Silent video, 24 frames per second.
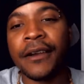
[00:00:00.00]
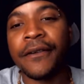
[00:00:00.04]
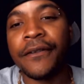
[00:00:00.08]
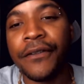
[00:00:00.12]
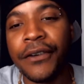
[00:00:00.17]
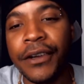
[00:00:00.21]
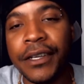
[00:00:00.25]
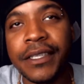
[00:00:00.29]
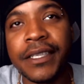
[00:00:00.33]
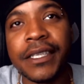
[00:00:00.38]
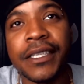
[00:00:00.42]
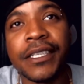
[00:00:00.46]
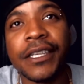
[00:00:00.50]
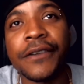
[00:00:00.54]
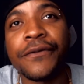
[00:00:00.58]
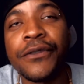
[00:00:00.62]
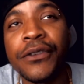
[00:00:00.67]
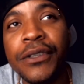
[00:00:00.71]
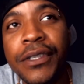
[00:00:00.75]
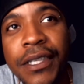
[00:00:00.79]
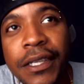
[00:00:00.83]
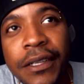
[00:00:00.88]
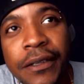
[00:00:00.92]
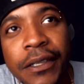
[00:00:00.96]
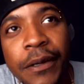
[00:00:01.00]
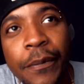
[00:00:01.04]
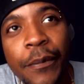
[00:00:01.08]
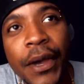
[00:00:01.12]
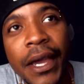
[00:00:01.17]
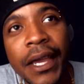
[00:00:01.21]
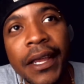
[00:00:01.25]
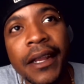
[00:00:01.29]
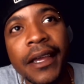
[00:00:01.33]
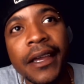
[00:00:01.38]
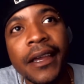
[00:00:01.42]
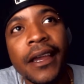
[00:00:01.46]
for instance, if you're still
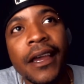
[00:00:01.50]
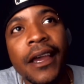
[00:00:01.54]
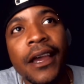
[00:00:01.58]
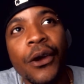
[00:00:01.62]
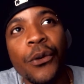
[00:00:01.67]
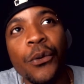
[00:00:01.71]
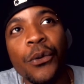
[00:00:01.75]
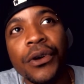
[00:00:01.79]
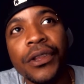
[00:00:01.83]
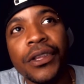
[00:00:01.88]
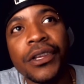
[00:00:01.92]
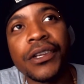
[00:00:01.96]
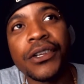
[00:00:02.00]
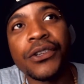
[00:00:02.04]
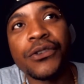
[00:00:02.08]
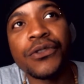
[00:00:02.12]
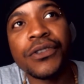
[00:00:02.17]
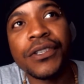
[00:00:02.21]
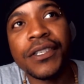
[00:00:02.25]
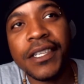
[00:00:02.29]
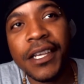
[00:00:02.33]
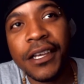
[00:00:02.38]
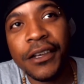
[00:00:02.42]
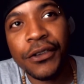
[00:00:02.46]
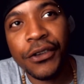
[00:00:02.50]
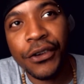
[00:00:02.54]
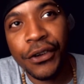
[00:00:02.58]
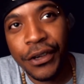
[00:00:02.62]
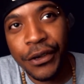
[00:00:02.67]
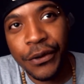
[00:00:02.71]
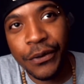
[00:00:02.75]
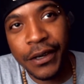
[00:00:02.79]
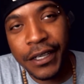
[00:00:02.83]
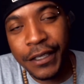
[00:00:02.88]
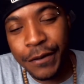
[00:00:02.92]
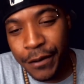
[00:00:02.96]
debating whether you should sell your
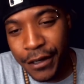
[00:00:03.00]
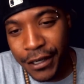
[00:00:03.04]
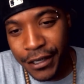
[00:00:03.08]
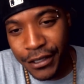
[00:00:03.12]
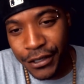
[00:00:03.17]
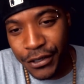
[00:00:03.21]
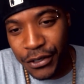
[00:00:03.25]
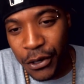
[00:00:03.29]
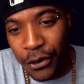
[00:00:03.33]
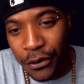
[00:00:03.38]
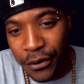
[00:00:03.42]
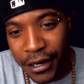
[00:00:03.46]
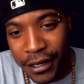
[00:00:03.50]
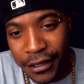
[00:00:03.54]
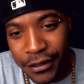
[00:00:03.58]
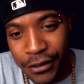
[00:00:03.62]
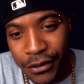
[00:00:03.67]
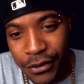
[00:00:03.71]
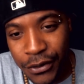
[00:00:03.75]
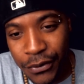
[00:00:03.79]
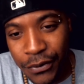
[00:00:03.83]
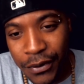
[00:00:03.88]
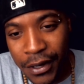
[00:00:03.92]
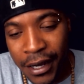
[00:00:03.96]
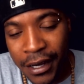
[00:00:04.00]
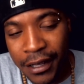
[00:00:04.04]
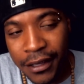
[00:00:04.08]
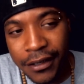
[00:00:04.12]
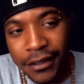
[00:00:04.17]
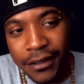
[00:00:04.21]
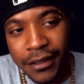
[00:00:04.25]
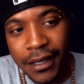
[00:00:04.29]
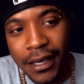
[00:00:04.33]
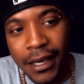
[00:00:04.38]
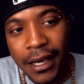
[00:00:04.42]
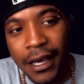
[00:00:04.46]
EOS because it's going out to
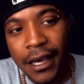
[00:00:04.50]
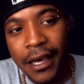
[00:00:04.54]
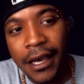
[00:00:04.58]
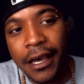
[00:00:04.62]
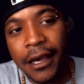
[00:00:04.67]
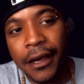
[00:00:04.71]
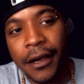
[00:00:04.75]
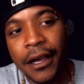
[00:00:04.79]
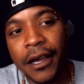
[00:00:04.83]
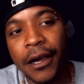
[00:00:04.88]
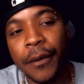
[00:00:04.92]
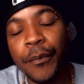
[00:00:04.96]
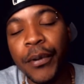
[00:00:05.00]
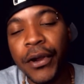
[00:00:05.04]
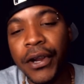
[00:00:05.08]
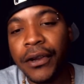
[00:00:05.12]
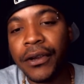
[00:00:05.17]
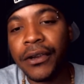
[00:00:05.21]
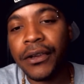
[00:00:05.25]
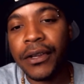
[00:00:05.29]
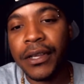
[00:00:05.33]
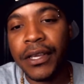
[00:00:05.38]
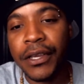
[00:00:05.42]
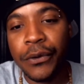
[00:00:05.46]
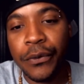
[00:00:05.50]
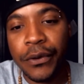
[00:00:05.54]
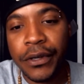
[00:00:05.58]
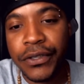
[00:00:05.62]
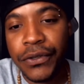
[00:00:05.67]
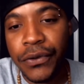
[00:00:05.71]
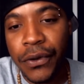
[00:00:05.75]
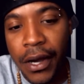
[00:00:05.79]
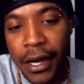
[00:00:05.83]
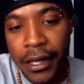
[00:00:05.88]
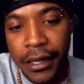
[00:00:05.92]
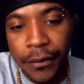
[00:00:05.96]
$2, compare EOS
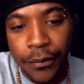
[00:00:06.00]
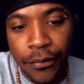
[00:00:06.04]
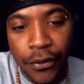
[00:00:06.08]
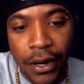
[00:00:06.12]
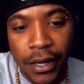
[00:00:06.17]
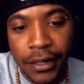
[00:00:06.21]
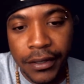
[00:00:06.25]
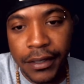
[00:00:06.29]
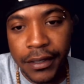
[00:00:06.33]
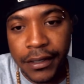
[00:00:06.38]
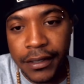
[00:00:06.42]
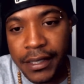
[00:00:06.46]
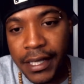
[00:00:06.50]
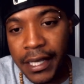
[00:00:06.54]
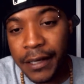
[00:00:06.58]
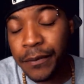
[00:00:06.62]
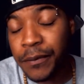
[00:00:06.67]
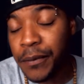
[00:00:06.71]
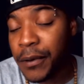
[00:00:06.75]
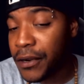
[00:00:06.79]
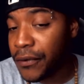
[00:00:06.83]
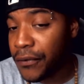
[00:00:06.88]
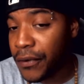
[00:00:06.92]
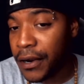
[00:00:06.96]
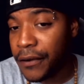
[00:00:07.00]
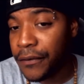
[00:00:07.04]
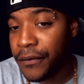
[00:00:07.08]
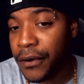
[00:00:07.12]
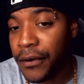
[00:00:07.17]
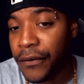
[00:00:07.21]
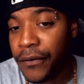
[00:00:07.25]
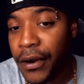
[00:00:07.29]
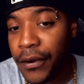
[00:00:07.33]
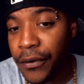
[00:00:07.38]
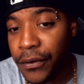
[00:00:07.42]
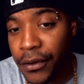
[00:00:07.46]
to other projects that's been around for a
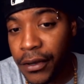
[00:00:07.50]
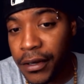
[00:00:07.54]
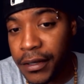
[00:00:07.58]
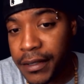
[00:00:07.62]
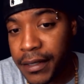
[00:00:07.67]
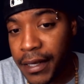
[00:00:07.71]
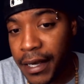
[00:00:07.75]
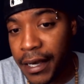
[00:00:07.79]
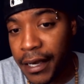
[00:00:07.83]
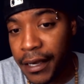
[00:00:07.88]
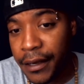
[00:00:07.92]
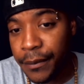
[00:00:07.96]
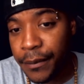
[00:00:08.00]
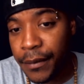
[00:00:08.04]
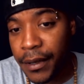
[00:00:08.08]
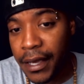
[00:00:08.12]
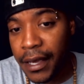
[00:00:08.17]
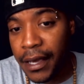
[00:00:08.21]
very long time.